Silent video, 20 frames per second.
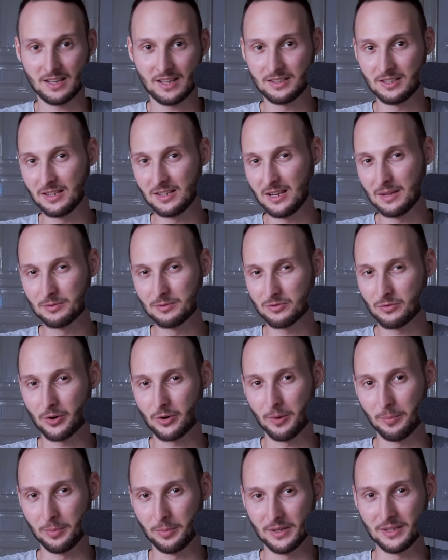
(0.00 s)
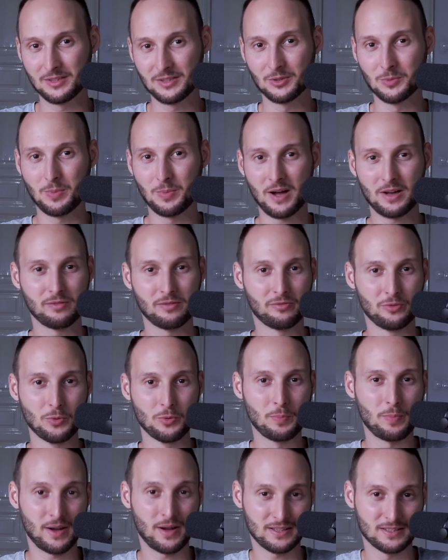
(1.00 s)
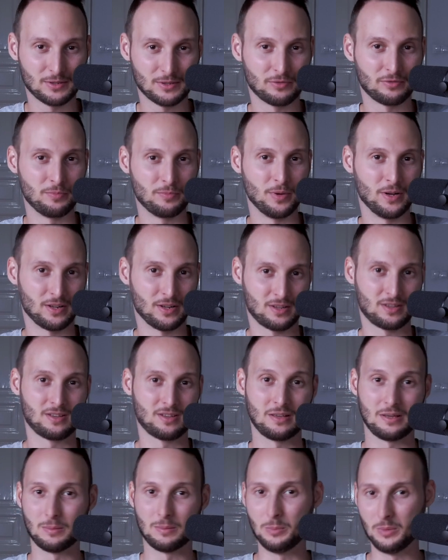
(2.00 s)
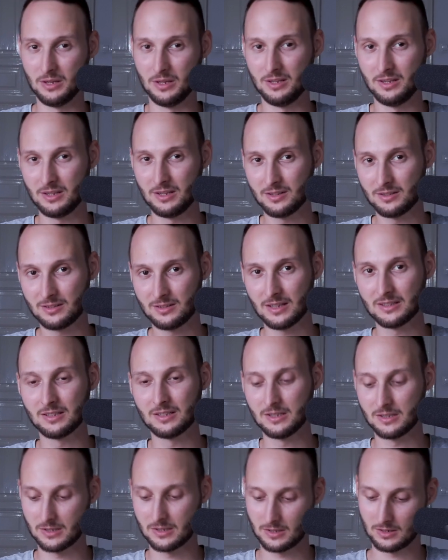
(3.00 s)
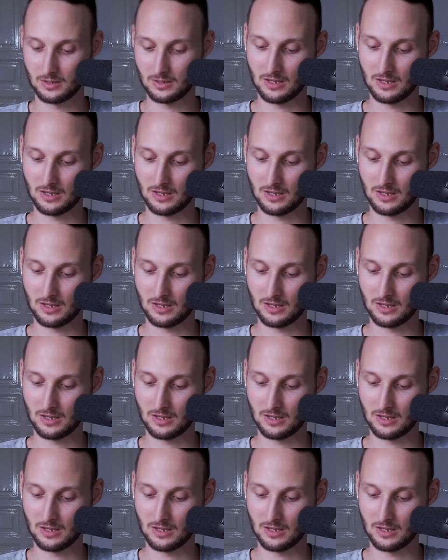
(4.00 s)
and he leaves for a bit to buy a few pints of milk, meaning that his